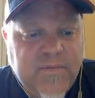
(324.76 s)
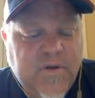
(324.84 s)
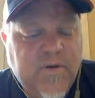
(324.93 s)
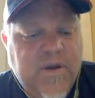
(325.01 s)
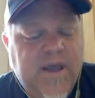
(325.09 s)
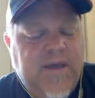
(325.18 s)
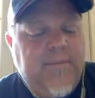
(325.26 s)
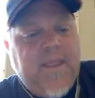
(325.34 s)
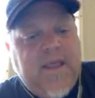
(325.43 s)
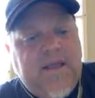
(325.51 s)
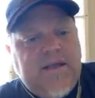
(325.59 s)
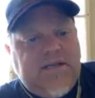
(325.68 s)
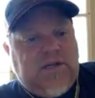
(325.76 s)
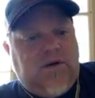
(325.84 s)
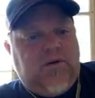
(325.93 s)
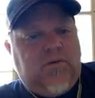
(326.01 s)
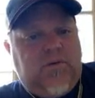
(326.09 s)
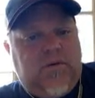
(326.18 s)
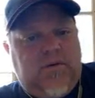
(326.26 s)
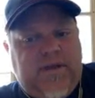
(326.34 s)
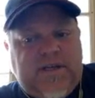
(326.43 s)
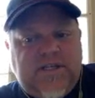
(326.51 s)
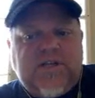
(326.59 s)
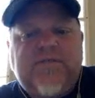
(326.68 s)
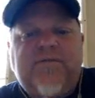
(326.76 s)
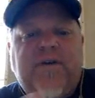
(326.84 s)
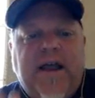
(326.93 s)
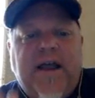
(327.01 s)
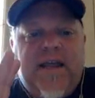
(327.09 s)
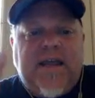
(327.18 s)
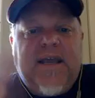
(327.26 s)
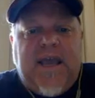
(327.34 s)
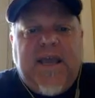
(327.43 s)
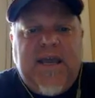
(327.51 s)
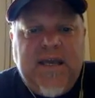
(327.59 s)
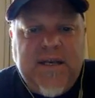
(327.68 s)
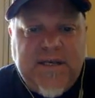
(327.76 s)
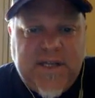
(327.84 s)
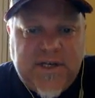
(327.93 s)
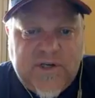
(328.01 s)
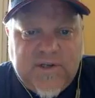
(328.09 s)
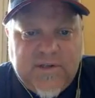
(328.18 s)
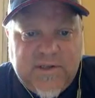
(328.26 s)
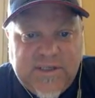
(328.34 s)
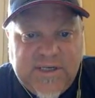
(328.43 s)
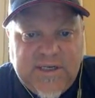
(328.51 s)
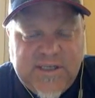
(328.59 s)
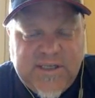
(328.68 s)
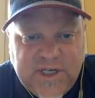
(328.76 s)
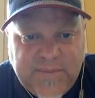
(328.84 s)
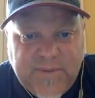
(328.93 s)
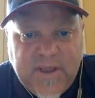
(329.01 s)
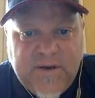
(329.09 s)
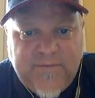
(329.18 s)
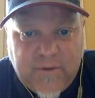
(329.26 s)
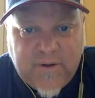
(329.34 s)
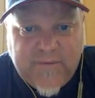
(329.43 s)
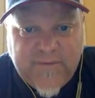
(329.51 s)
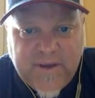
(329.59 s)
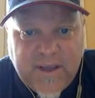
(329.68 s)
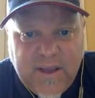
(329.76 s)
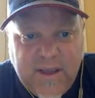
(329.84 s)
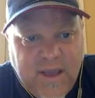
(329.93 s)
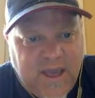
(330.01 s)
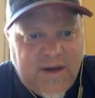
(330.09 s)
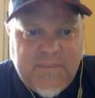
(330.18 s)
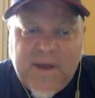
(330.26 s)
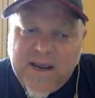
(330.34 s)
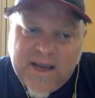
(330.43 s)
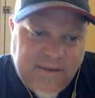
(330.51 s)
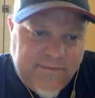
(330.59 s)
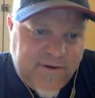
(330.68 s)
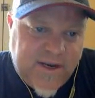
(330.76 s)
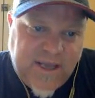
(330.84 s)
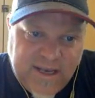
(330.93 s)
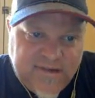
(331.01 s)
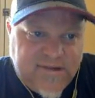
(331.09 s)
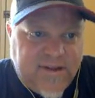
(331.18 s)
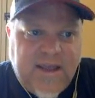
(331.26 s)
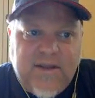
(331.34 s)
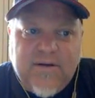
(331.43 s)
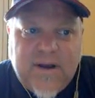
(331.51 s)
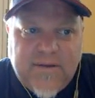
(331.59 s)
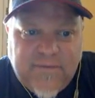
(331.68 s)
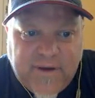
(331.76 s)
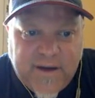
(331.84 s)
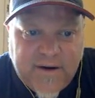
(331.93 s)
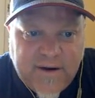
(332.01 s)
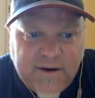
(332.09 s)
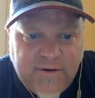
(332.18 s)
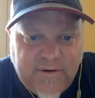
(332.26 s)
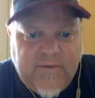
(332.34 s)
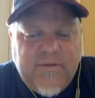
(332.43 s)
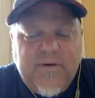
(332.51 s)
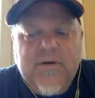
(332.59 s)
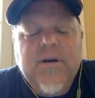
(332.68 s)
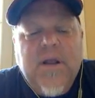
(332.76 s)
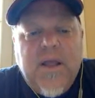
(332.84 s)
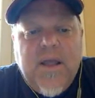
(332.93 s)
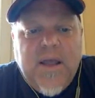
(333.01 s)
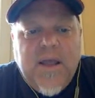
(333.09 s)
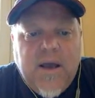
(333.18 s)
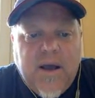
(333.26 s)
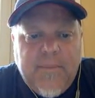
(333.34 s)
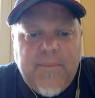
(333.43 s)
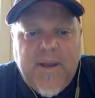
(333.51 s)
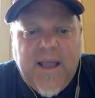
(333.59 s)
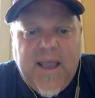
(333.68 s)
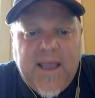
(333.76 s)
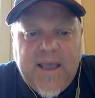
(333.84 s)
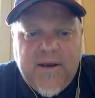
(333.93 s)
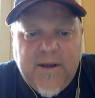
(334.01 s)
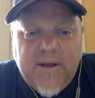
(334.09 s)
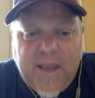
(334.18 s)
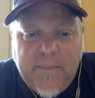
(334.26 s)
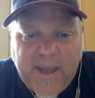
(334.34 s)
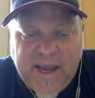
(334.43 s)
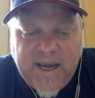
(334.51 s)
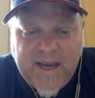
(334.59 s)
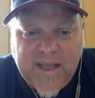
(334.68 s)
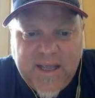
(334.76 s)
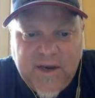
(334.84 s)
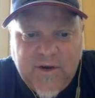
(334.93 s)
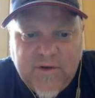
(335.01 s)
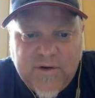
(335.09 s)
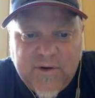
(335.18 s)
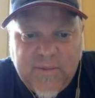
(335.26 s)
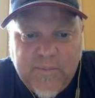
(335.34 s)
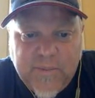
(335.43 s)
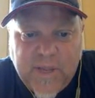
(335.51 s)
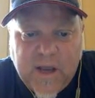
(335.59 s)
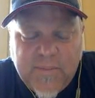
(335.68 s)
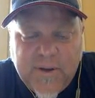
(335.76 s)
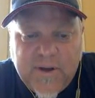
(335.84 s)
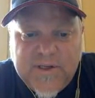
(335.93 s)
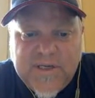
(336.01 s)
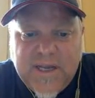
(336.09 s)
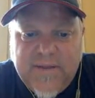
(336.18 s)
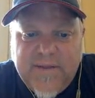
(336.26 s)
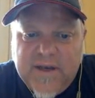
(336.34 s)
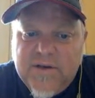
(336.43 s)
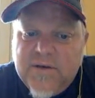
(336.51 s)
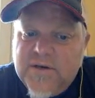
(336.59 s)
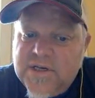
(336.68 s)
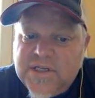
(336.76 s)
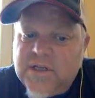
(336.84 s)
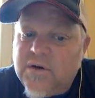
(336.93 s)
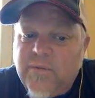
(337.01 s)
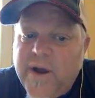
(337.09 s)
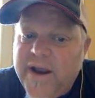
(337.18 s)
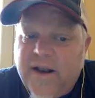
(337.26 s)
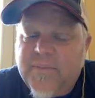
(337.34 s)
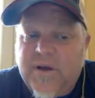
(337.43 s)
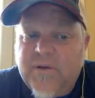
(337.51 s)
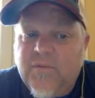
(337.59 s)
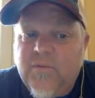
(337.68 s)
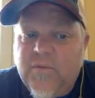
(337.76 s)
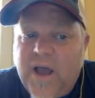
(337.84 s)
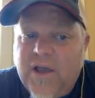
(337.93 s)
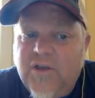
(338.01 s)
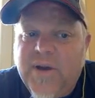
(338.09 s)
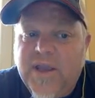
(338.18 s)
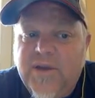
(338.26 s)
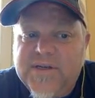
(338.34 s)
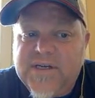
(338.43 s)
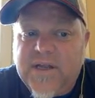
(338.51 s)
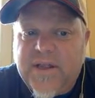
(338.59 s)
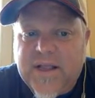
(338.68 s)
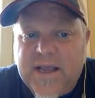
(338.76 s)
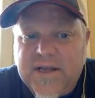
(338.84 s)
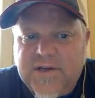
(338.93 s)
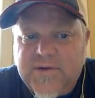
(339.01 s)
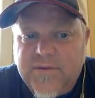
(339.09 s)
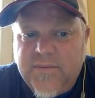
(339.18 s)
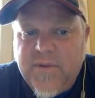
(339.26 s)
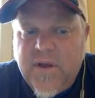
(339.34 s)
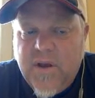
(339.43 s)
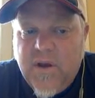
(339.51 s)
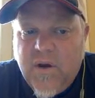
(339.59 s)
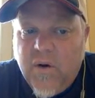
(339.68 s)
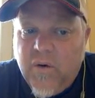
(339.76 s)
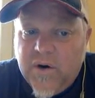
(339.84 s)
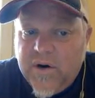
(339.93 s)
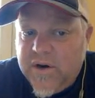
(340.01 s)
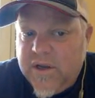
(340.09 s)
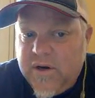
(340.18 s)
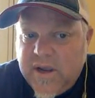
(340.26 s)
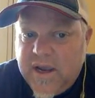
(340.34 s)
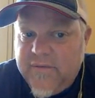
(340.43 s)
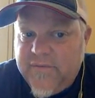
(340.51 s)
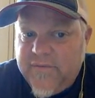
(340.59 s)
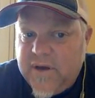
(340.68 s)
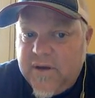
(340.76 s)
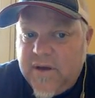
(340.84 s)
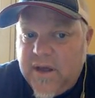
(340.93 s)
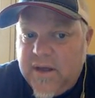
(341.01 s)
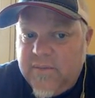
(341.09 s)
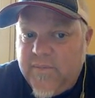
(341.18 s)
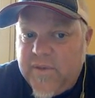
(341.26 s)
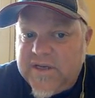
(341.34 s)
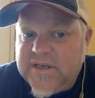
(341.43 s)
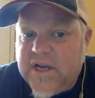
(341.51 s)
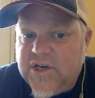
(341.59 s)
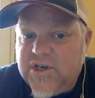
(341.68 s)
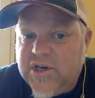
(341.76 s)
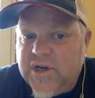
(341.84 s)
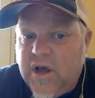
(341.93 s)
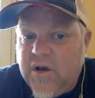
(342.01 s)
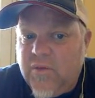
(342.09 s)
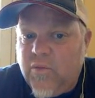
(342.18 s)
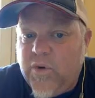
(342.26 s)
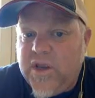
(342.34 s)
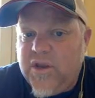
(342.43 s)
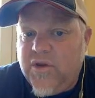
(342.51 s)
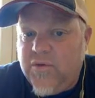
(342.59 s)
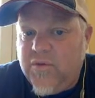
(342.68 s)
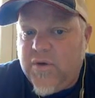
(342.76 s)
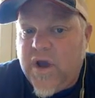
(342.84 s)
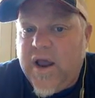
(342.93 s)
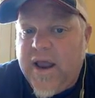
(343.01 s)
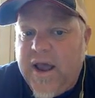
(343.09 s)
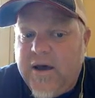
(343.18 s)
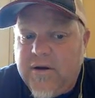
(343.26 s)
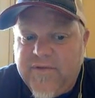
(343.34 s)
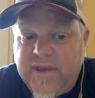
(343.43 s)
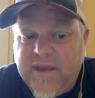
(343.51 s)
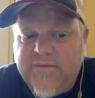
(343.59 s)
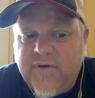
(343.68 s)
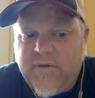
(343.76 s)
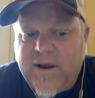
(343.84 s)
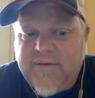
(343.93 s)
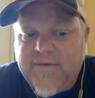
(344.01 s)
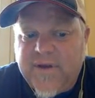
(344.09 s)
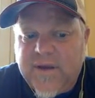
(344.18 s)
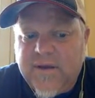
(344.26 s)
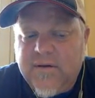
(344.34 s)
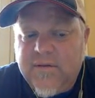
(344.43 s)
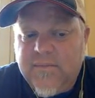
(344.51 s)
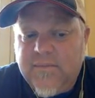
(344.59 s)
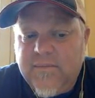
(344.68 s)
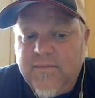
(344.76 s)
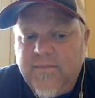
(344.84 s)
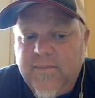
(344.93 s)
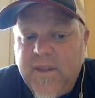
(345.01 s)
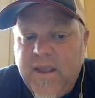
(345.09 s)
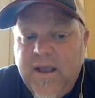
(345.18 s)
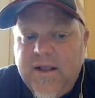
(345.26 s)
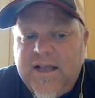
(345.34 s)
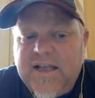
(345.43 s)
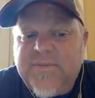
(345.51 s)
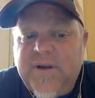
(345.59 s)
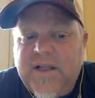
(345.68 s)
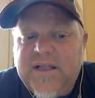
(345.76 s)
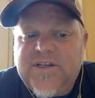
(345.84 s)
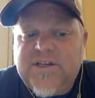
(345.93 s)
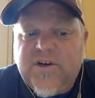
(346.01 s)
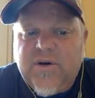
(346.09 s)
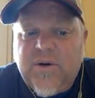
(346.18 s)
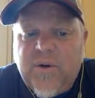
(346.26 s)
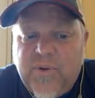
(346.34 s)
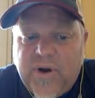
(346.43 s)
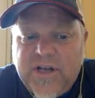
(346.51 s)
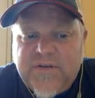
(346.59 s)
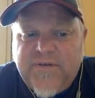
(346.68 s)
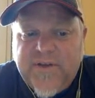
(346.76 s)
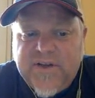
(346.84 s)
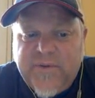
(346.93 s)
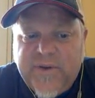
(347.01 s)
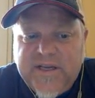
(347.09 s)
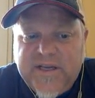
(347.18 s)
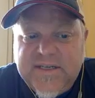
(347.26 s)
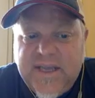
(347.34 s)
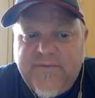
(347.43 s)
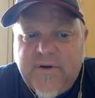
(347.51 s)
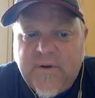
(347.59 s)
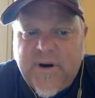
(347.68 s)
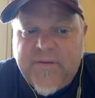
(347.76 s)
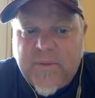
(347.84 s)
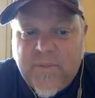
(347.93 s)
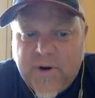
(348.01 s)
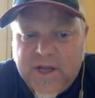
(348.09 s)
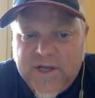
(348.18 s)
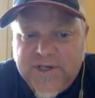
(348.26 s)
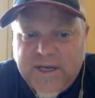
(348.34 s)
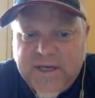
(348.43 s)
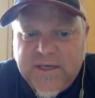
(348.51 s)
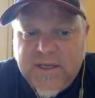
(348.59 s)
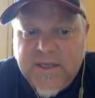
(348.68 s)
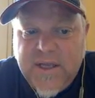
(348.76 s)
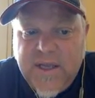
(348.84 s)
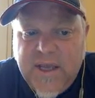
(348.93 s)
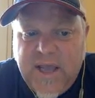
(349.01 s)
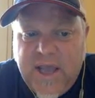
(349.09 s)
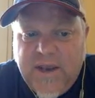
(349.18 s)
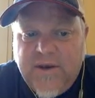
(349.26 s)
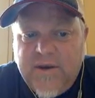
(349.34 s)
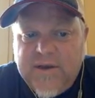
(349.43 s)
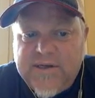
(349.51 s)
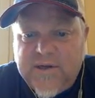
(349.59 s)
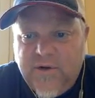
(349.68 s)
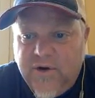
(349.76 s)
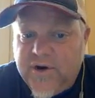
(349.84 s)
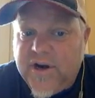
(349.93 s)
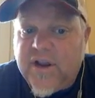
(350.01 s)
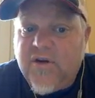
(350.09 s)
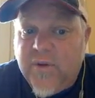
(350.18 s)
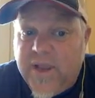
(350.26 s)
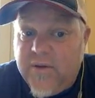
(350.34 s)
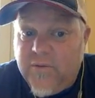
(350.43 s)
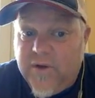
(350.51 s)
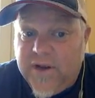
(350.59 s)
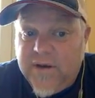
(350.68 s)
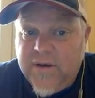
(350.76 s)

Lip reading: Okay? So it's just finding a digital citizenship infographic, and I'm not going to give you any hints to that. You're going to have to find it on your own. And embed it in your blog post, and then just a little write-up on how you might use it in the classroom, or kind of a discussion on what you got out of the infographic. Last but not least, your project for this week is the infographic project, and so you're going to create one.